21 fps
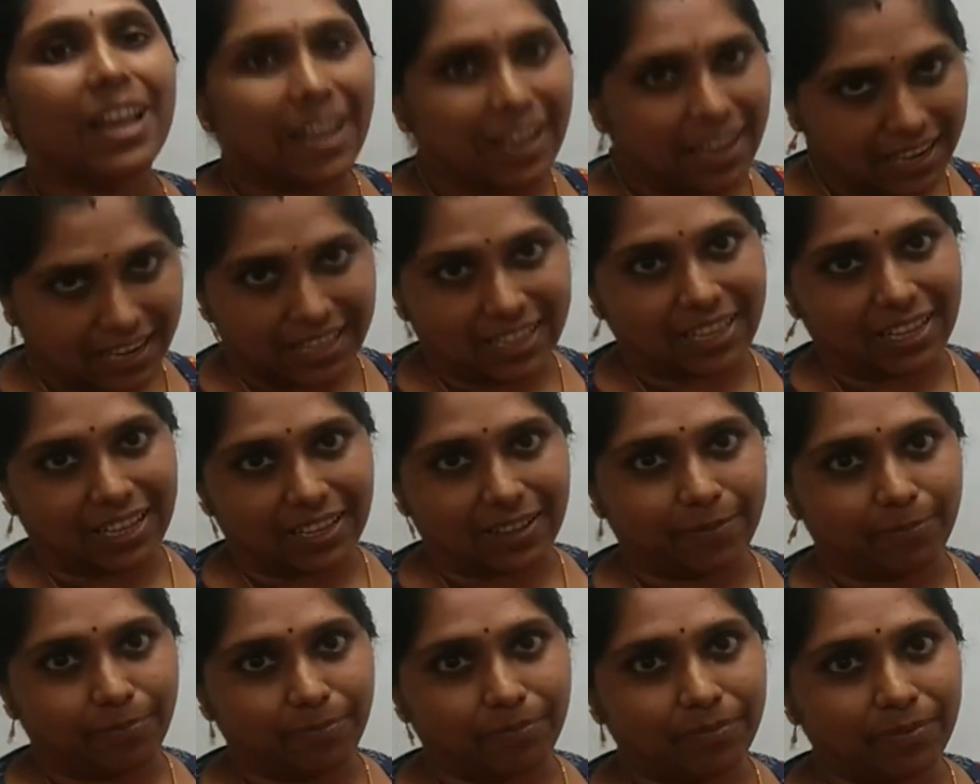anything.
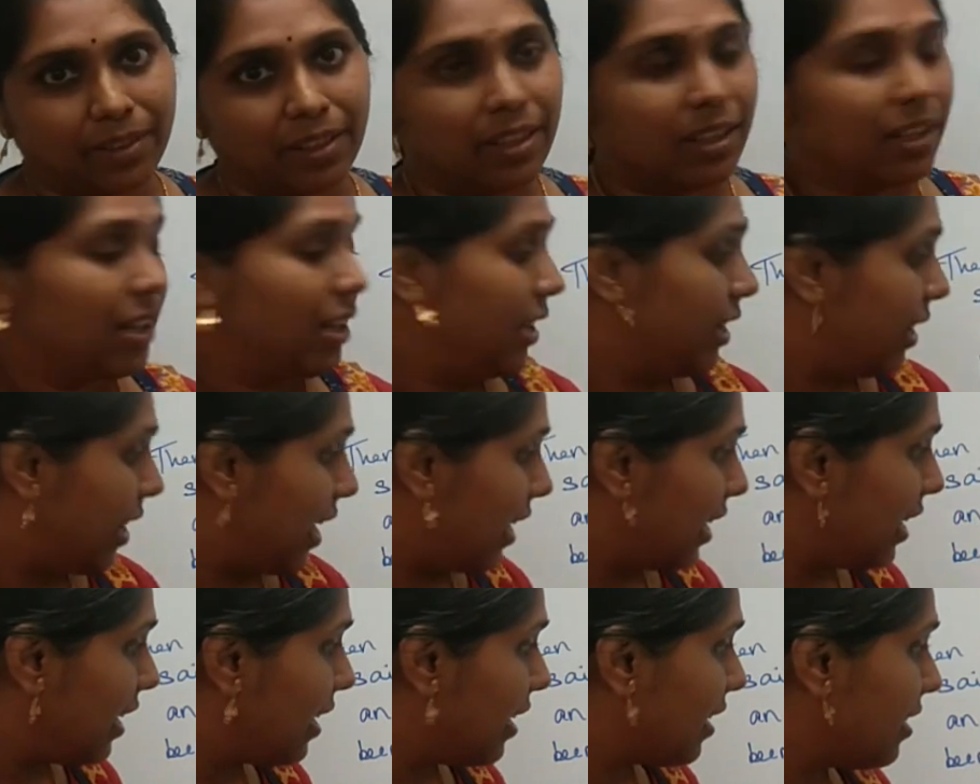
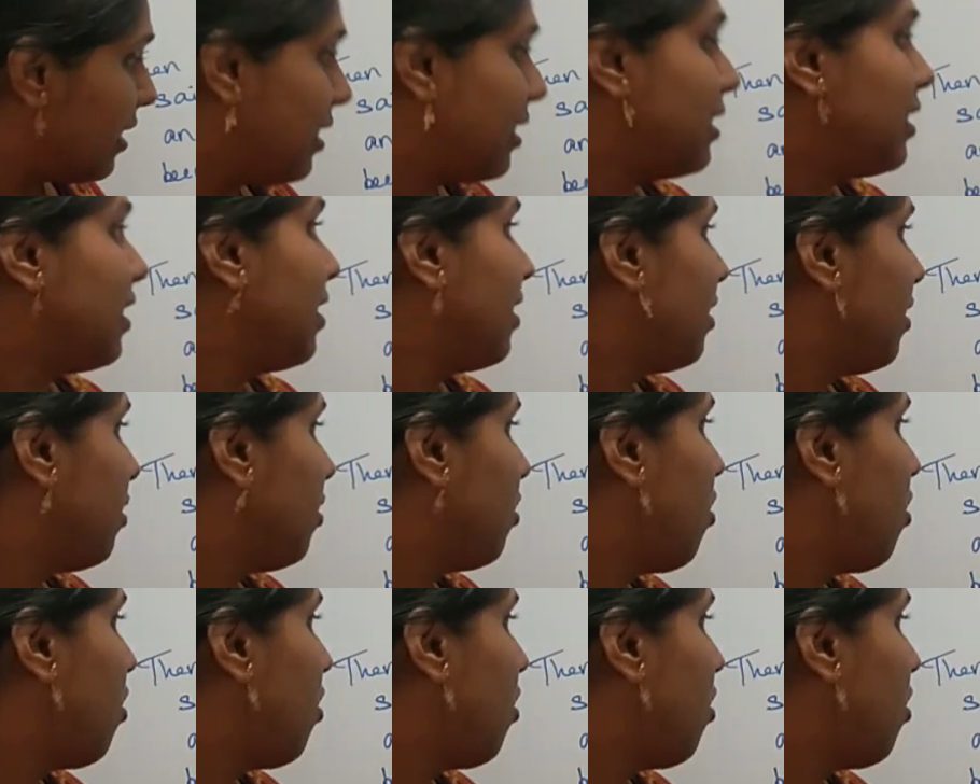Then it is